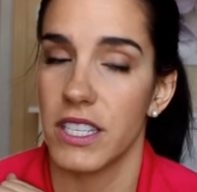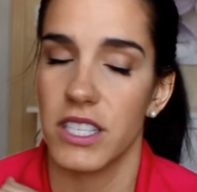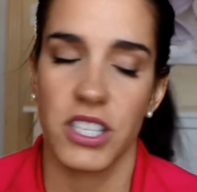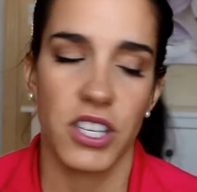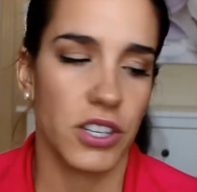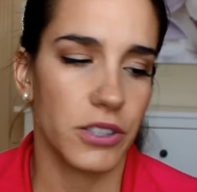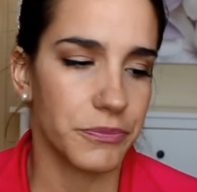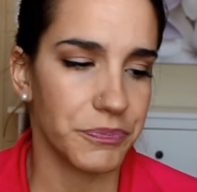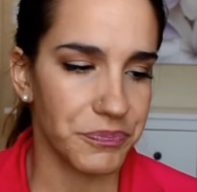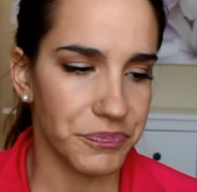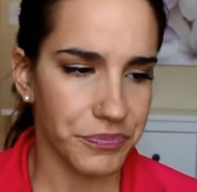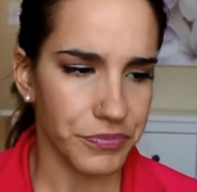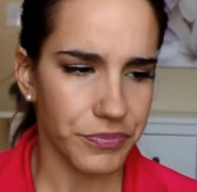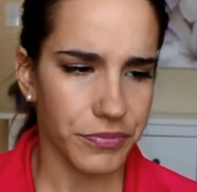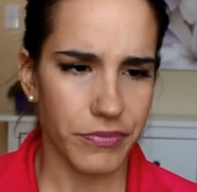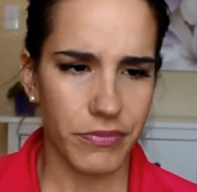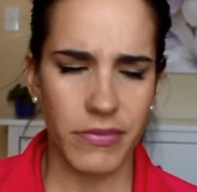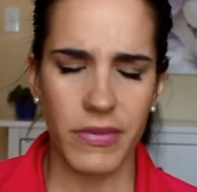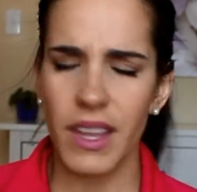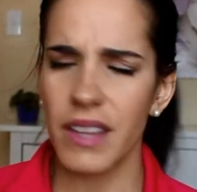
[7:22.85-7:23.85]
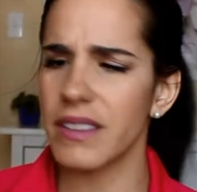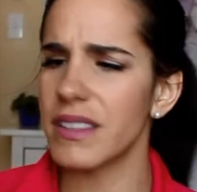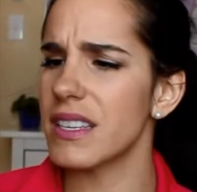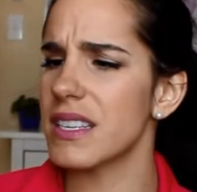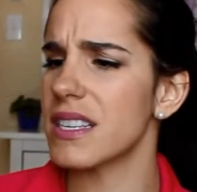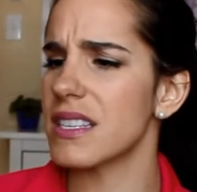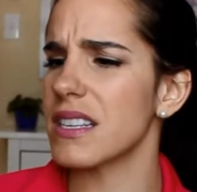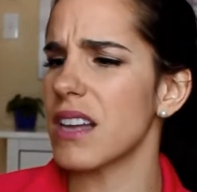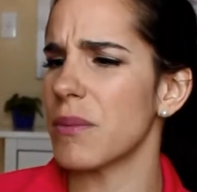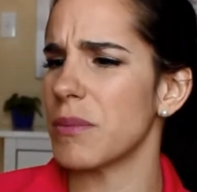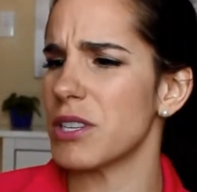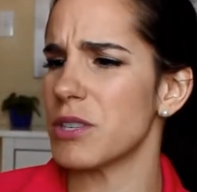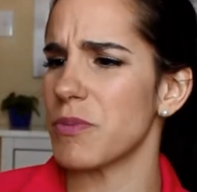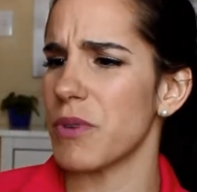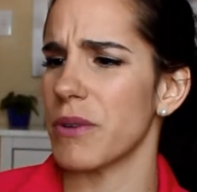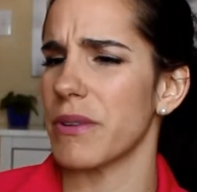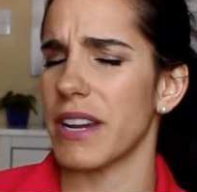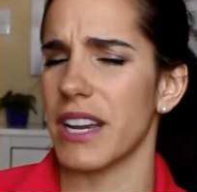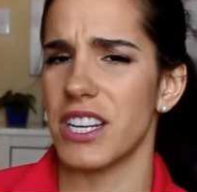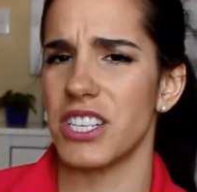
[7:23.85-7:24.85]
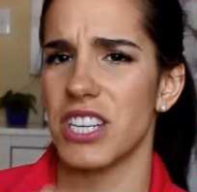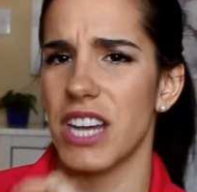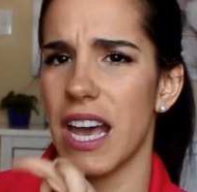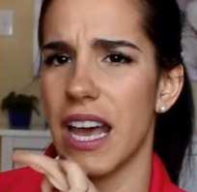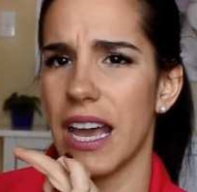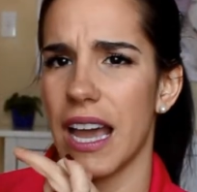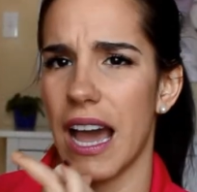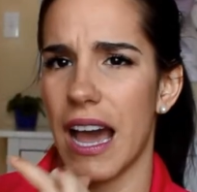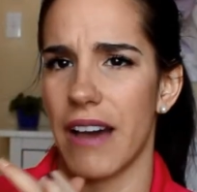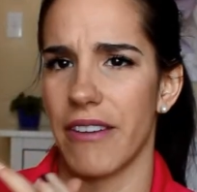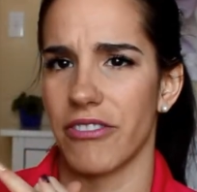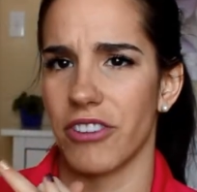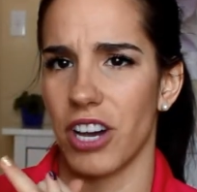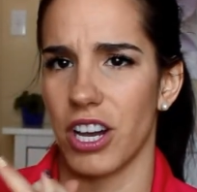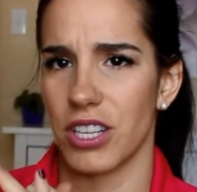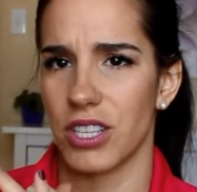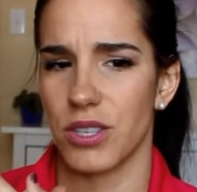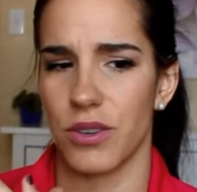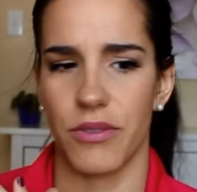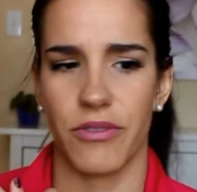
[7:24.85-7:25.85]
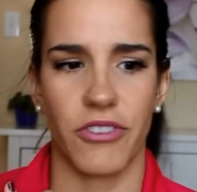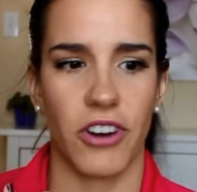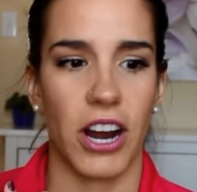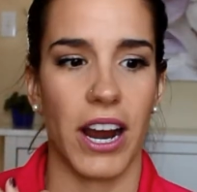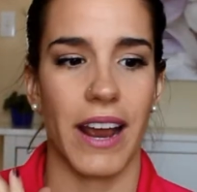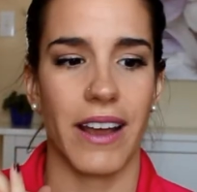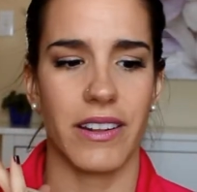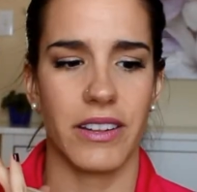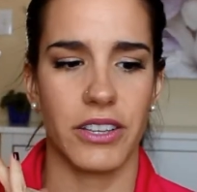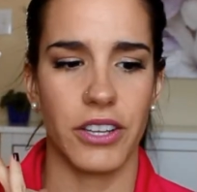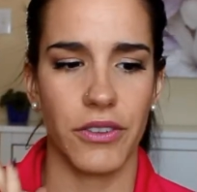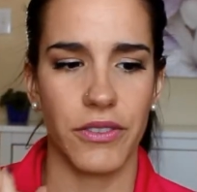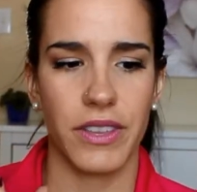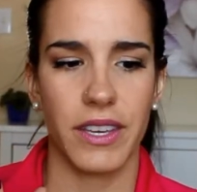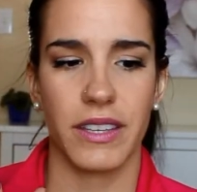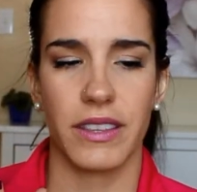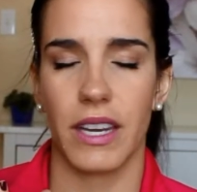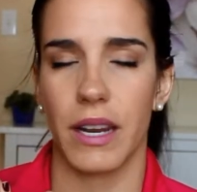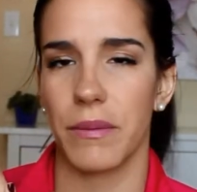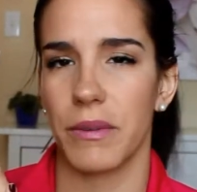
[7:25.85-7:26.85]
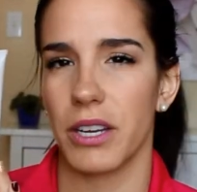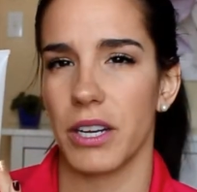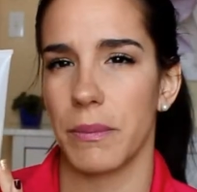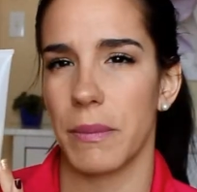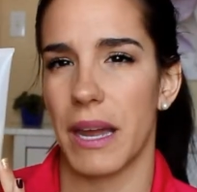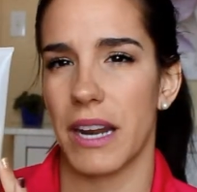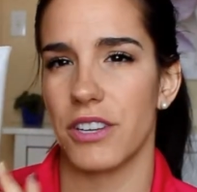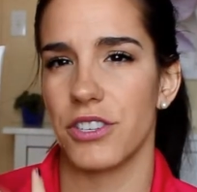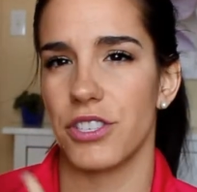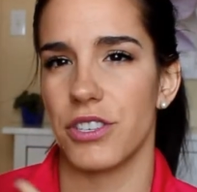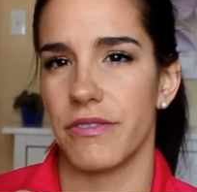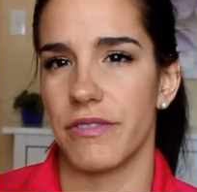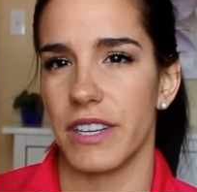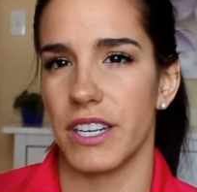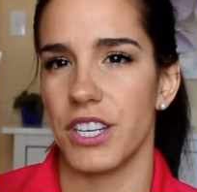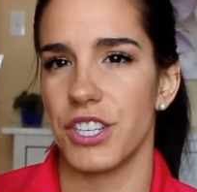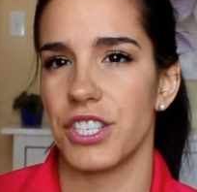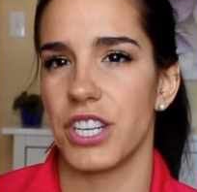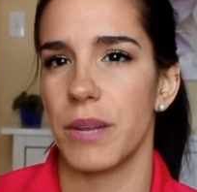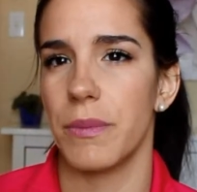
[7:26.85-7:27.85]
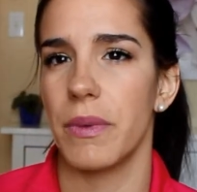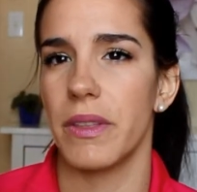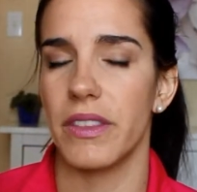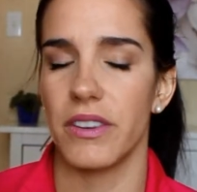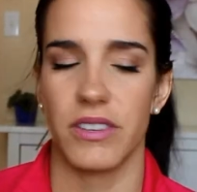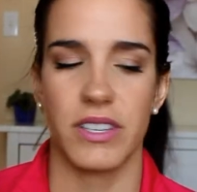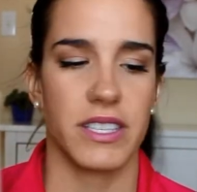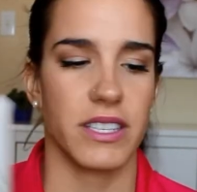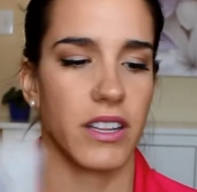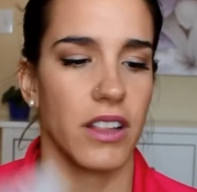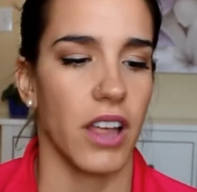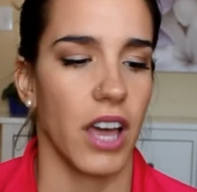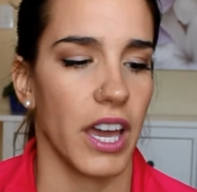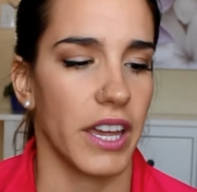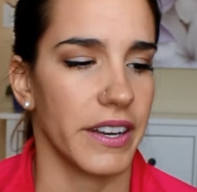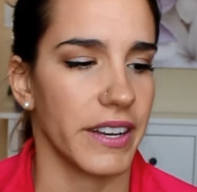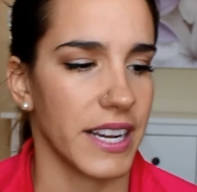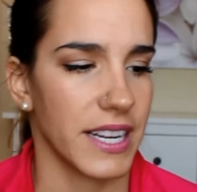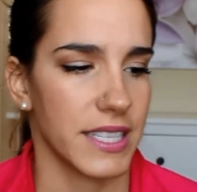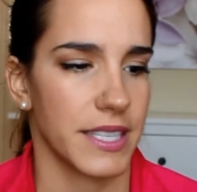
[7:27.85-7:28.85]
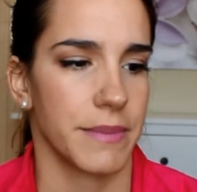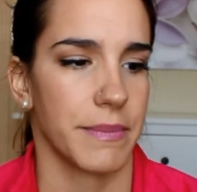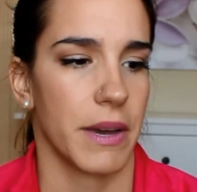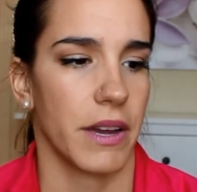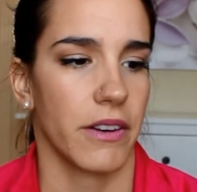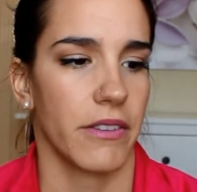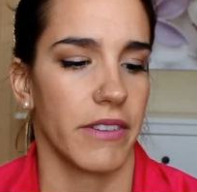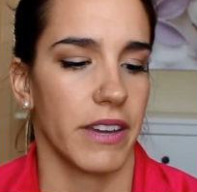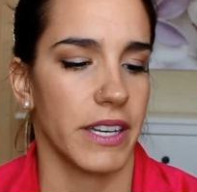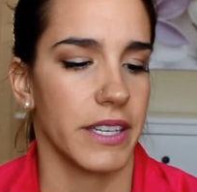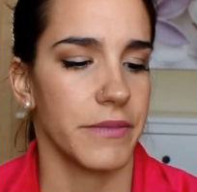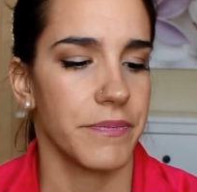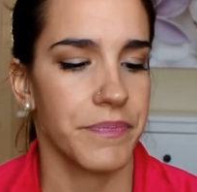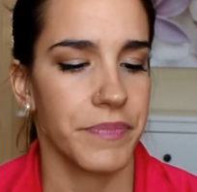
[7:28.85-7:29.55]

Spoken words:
So this is how much progress I have got so far. I don't think that I'm going to manage to finish it, but there's still a nice amount of it.